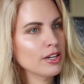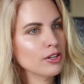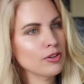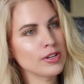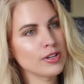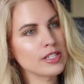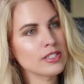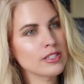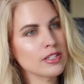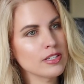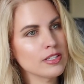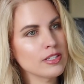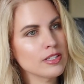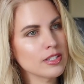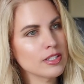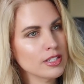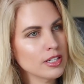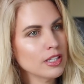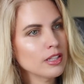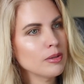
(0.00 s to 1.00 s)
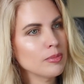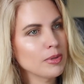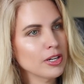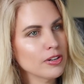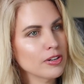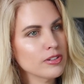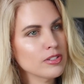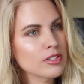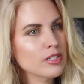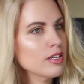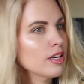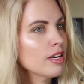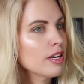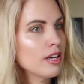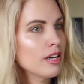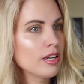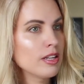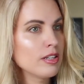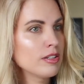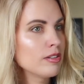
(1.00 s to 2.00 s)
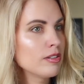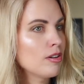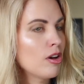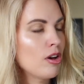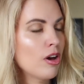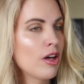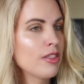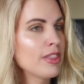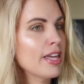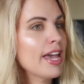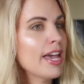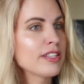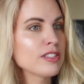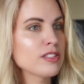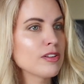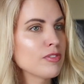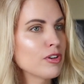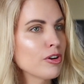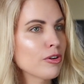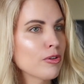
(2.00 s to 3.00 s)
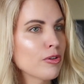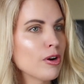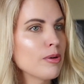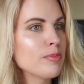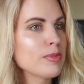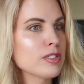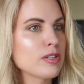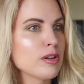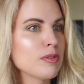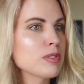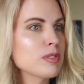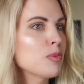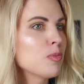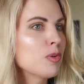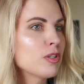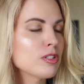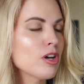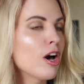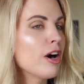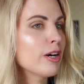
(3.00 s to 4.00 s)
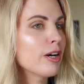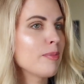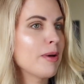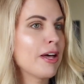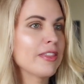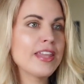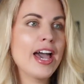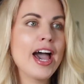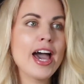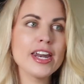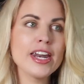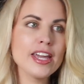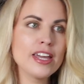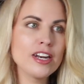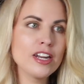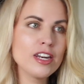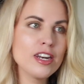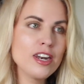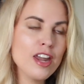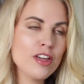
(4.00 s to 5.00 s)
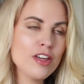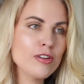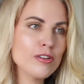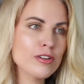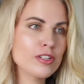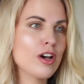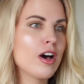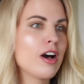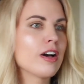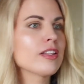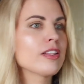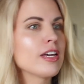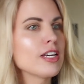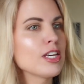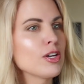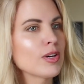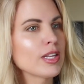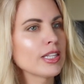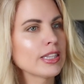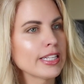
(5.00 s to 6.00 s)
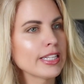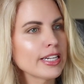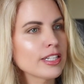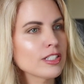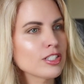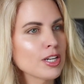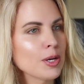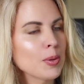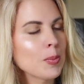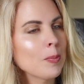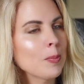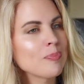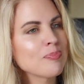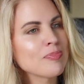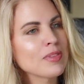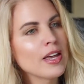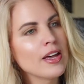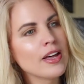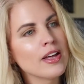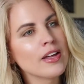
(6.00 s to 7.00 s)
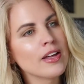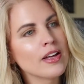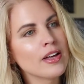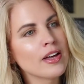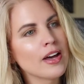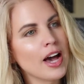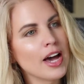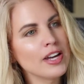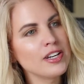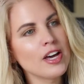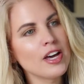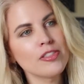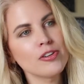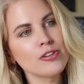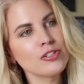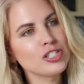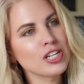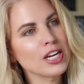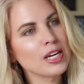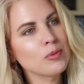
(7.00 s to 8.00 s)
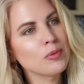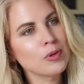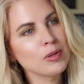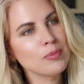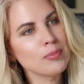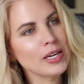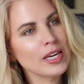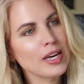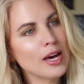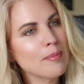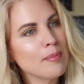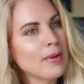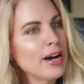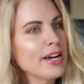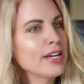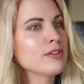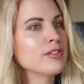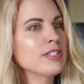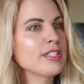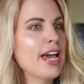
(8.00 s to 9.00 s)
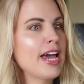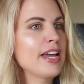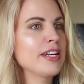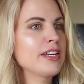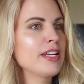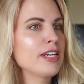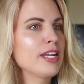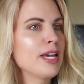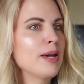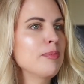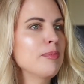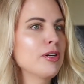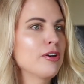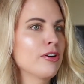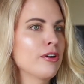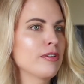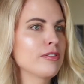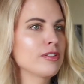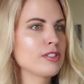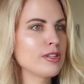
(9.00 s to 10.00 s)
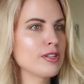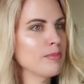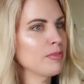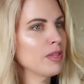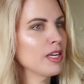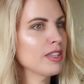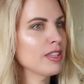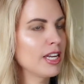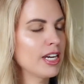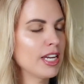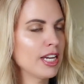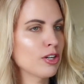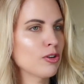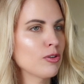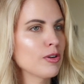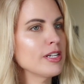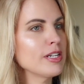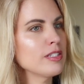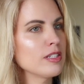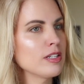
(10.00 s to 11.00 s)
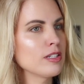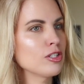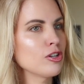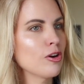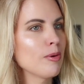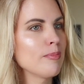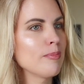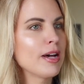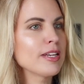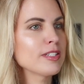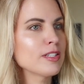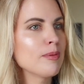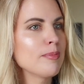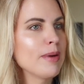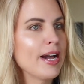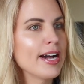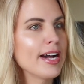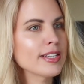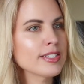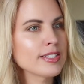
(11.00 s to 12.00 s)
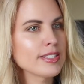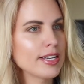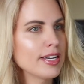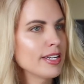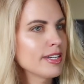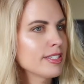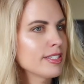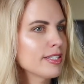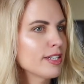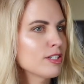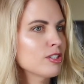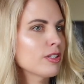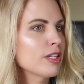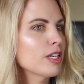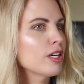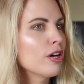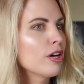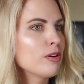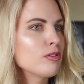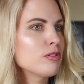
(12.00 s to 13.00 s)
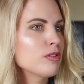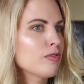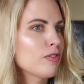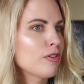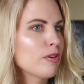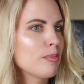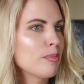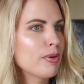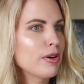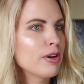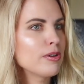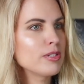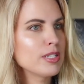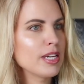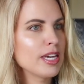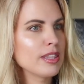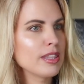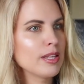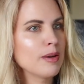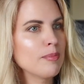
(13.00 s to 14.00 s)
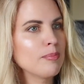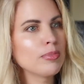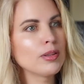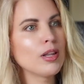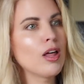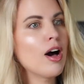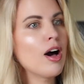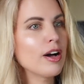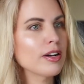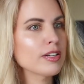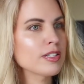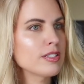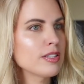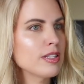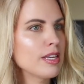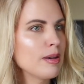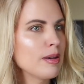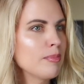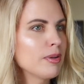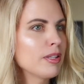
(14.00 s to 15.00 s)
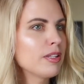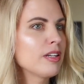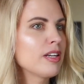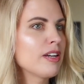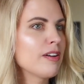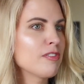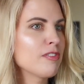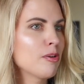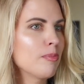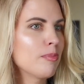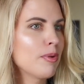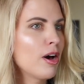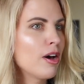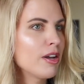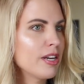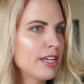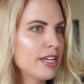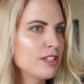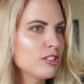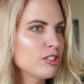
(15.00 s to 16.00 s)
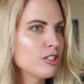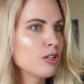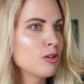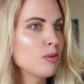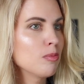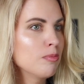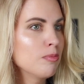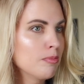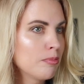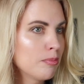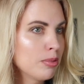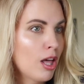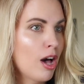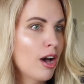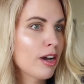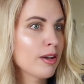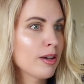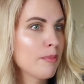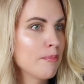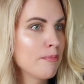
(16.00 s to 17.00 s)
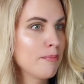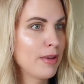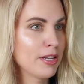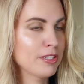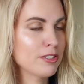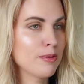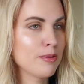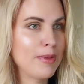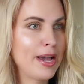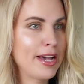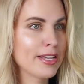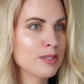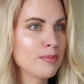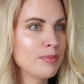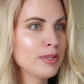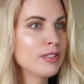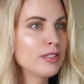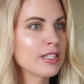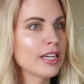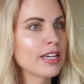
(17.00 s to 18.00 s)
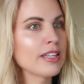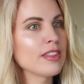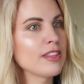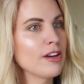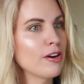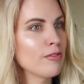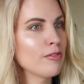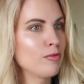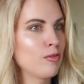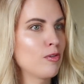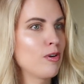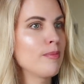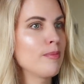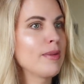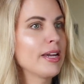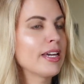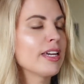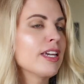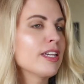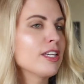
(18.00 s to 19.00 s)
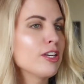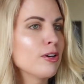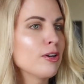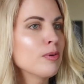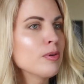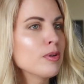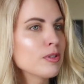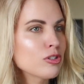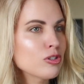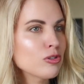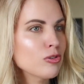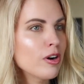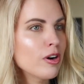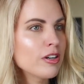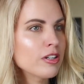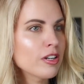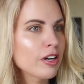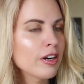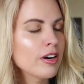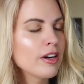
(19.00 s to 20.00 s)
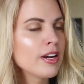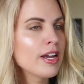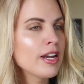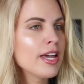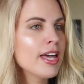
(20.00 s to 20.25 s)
increases the telomeres in on the ends of your chromosomes, and we'll talk about that in another talk that you can link to. Another gene would be a myostatin inhibitor, something that increases your muscle mass. It essentially codes for a protein that blocks the ability of your body to block muscle mass building, therefore making you stronger.